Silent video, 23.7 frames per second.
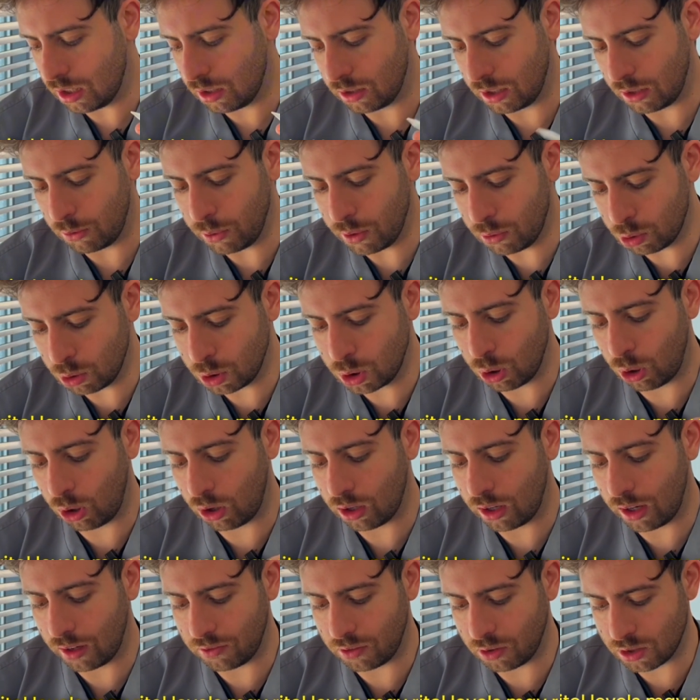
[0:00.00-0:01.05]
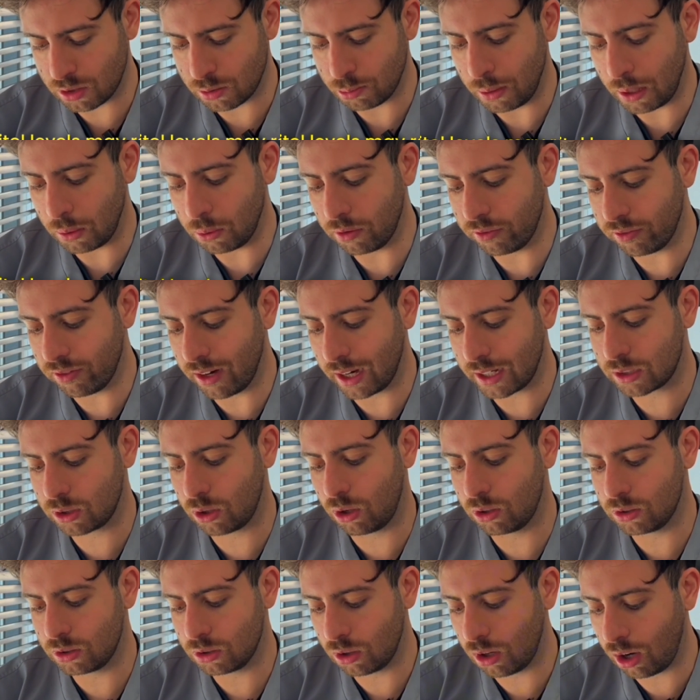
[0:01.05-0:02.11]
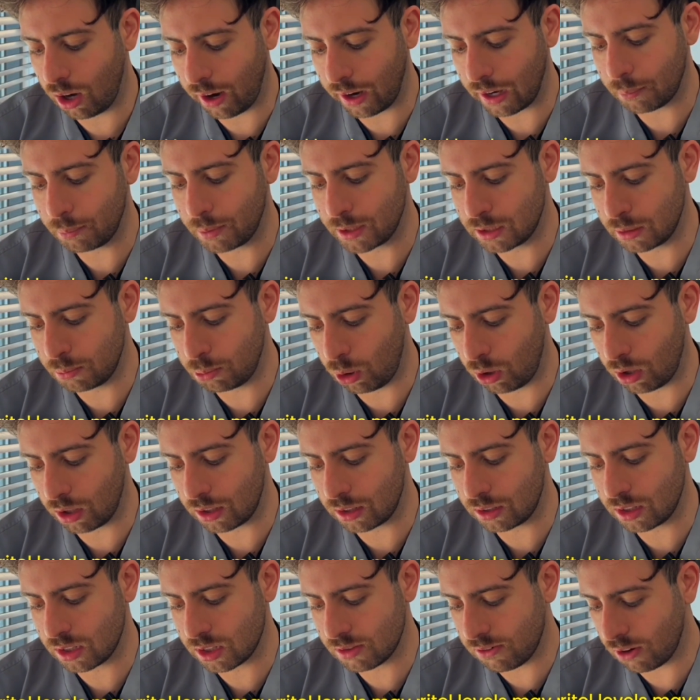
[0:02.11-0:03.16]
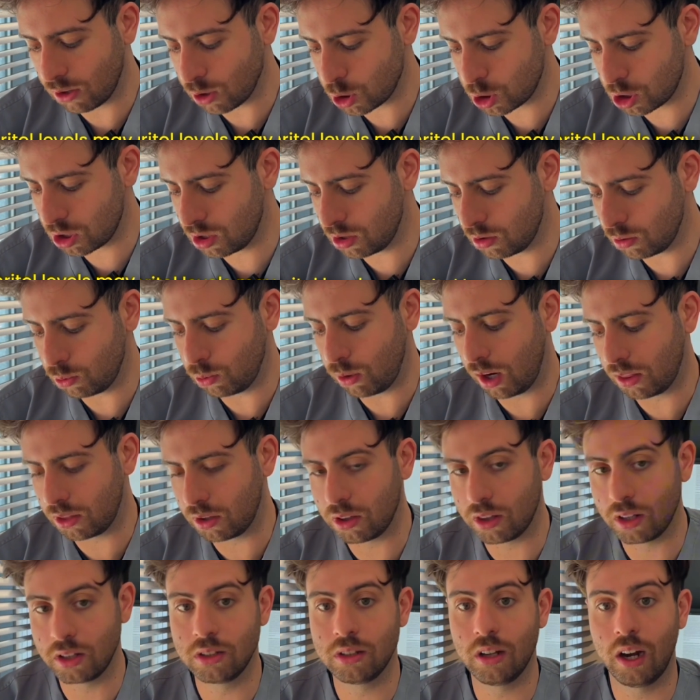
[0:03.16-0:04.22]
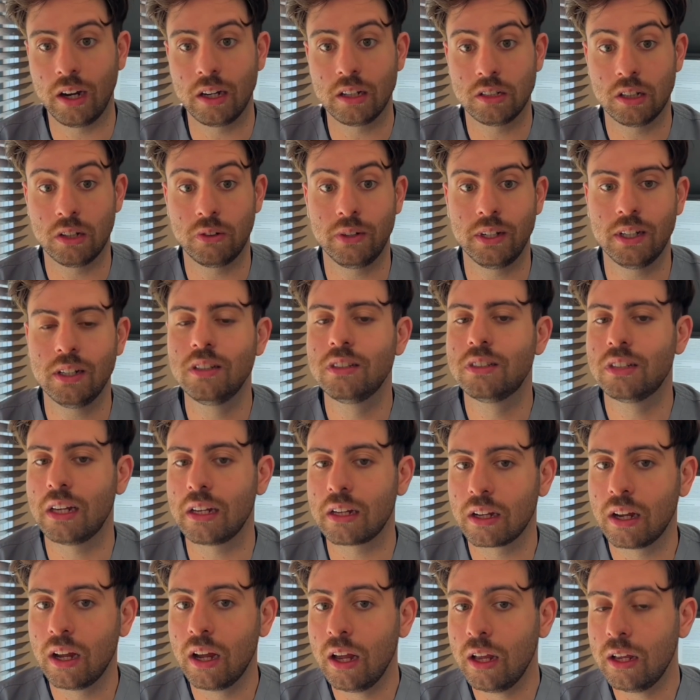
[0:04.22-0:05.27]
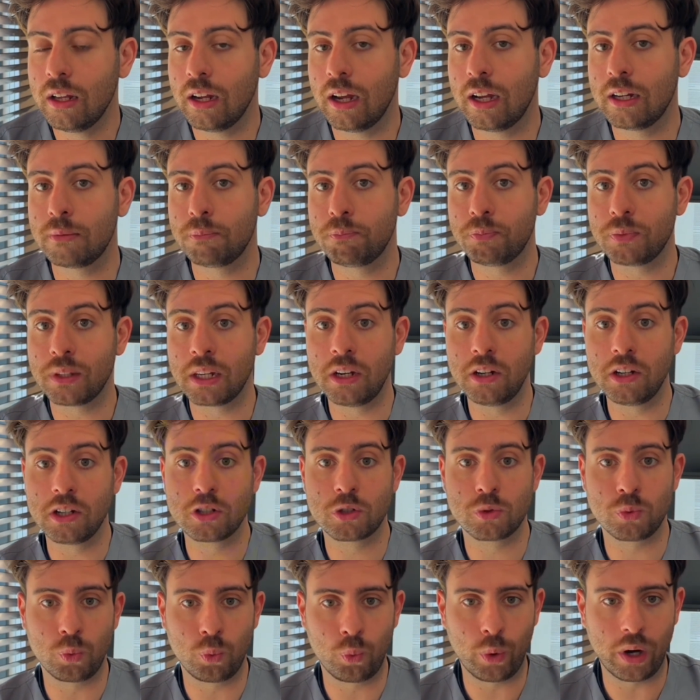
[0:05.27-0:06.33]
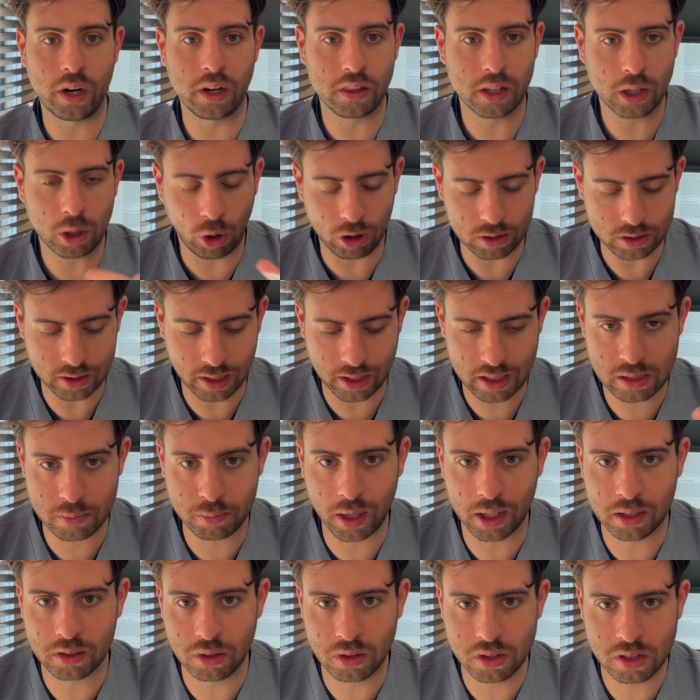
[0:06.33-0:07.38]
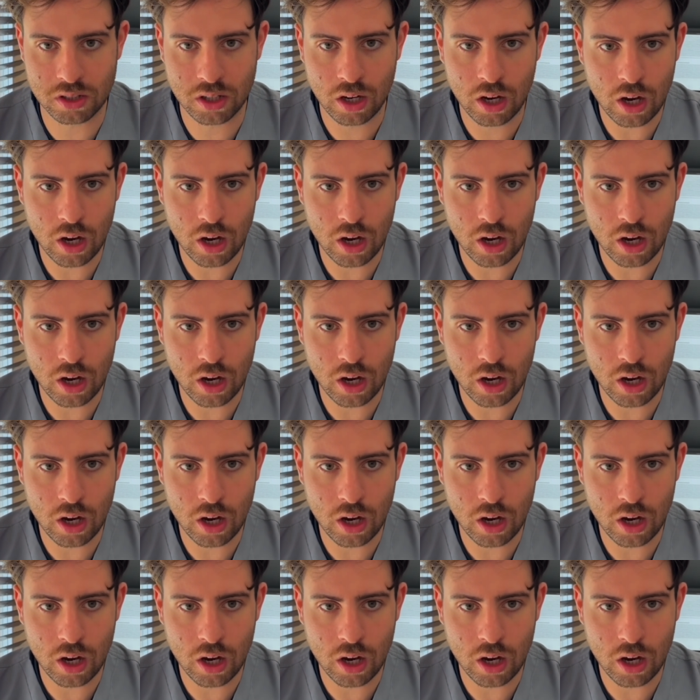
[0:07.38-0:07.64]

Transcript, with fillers: erythritol levels may reflect underlying metabolic dysfunction rather than dietary intake. And here's where the context matters.